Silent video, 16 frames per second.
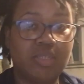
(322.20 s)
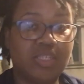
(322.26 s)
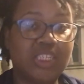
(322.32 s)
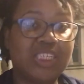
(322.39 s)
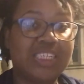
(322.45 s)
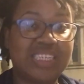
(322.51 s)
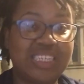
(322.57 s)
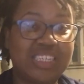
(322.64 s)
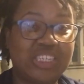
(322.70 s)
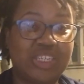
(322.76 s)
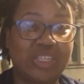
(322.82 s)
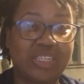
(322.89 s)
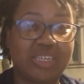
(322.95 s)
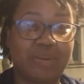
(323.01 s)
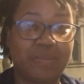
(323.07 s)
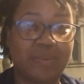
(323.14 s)
just
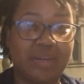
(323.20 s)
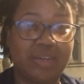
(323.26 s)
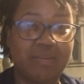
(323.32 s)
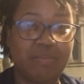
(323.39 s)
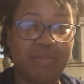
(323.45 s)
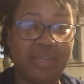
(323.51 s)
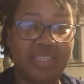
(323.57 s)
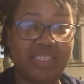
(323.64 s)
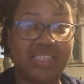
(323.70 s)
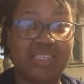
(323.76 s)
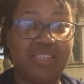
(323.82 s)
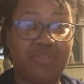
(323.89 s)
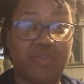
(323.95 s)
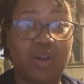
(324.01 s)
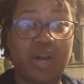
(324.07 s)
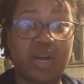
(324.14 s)
easier that way,
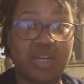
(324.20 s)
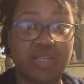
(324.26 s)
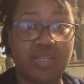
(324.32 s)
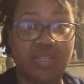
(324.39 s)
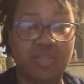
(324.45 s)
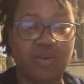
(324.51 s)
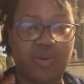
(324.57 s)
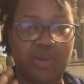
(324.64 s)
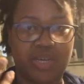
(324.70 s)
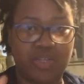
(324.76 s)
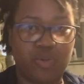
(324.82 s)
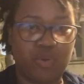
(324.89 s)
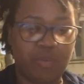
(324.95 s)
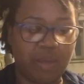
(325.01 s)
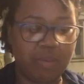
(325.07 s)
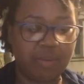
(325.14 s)
basically for us. Okay,
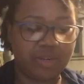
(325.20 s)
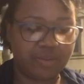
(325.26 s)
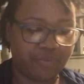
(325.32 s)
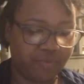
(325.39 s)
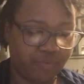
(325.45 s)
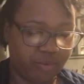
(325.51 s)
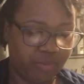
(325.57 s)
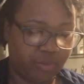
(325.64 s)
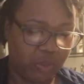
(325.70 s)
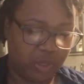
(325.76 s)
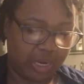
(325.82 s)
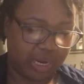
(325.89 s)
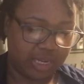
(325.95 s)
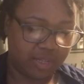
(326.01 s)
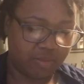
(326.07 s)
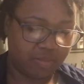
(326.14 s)
so it may be different from you
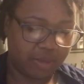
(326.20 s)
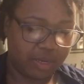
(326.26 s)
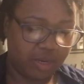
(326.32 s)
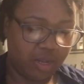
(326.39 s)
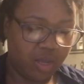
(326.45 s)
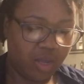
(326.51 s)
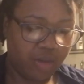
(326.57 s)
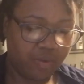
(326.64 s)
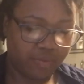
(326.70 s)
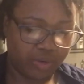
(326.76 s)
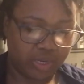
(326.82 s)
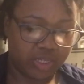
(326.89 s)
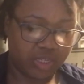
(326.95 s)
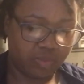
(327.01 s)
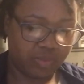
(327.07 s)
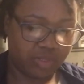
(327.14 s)
guys, but for
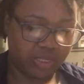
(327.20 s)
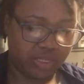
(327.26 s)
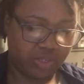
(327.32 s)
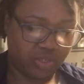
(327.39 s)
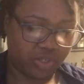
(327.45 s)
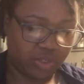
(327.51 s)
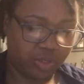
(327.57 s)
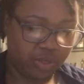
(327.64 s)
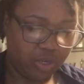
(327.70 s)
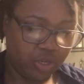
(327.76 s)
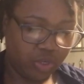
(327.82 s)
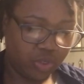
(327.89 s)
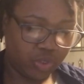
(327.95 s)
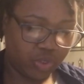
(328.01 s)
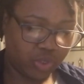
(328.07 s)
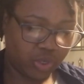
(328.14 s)
us, it was easier.
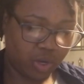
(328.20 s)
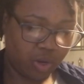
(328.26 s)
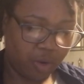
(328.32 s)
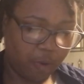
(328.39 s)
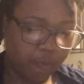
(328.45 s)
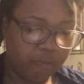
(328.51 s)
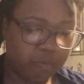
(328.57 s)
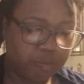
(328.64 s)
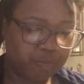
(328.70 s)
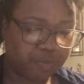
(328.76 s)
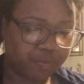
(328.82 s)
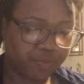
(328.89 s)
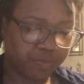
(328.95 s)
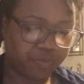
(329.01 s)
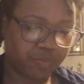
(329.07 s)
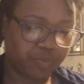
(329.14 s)
So
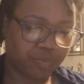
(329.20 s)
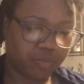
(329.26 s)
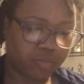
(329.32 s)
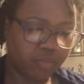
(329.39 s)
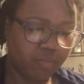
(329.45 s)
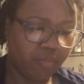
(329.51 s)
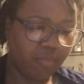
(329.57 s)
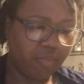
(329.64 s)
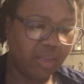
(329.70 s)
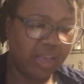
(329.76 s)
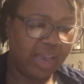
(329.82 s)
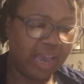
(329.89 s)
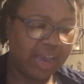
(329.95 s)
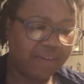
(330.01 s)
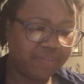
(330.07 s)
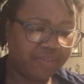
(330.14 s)

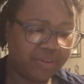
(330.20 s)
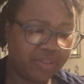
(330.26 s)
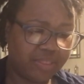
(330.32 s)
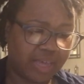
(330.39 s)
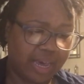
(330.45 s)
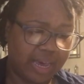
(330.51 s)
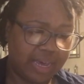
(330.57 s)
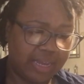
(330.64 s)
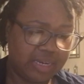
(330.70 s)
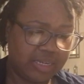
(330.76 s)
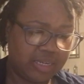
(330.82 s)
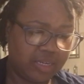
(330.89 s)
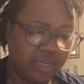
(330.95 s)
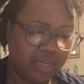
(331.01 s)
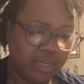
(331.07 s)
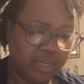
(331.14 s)
after that,
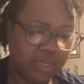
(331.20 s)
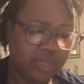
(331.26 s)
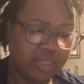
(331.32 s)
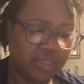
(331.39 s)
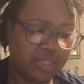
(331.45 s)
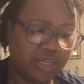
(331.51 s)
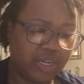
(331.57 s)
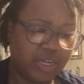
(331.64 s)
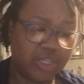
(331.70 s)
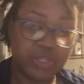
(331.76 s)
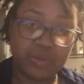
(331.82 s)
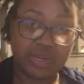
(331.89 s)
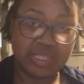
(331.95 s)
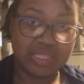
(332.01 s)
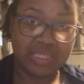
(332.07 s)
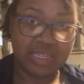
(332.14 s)
the
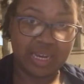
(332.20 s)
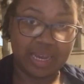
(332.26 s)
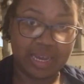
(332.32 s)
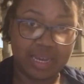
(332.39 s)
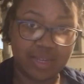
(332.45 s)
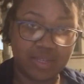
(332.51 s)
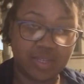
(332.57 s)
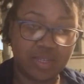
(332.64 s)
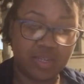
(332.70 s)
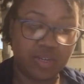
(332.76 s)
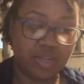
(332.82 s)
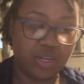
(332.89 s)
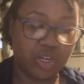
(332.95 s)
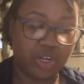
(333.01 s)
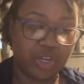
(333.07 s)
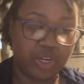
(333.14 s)
USCIS
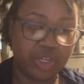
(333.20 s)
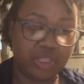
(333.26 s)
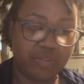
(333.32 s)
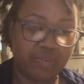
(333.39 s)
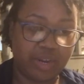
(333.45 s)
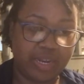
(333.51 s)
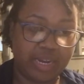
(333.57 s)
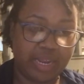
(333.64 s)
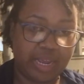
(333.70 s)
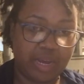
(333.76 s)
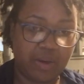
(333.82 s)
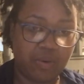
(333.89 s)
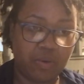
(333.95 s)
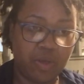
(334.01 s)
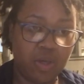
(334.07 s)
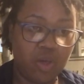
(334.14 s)
currently right
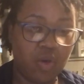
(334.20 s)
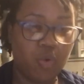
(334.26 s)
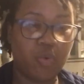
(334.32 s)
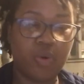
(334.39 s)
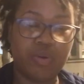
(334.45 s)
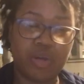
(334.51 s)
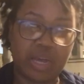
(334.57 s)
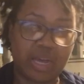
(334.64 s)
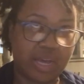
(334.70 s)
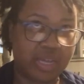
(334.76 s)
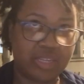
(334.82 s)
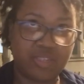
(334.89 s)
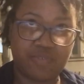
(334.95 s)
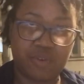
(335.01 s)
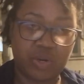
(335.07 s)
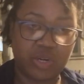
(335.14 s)
now, or
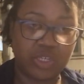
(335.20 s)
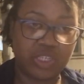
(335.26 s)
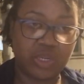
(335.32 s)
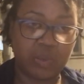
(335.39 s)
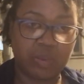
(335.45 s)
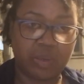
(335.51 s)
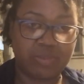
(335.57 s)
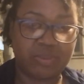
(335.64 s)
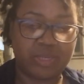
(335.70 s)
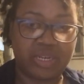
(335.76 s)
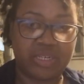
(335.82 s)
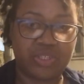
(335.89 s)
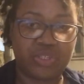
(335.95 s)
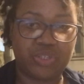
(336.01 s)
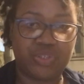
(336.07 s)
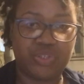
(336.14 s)
as far as their
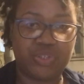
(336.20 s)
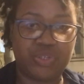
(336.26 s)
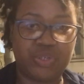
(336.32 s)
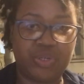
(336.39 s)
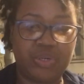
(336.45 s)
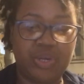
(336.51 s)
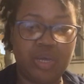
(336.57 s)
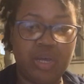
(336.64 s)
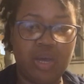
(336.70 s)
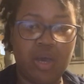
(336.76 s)
website is concerned,